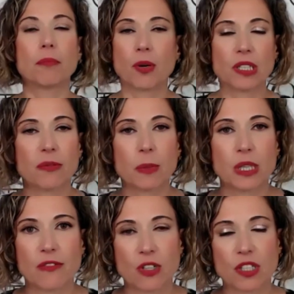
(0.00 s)
protein from a
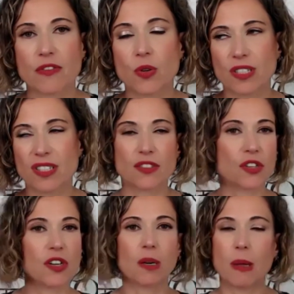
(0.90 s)
diversity of sources,
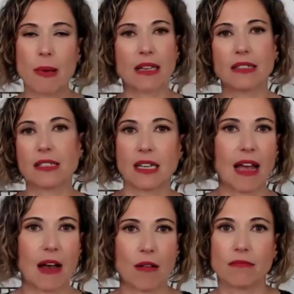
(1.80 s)
you're going to be
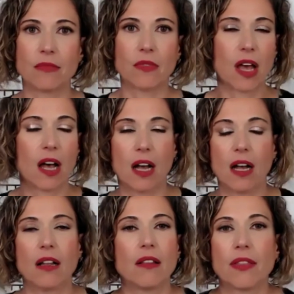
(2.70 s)
balancing out
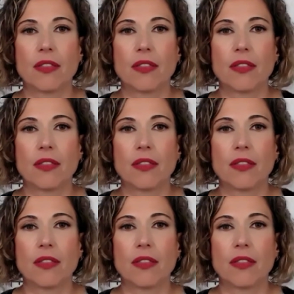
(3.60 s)
uh,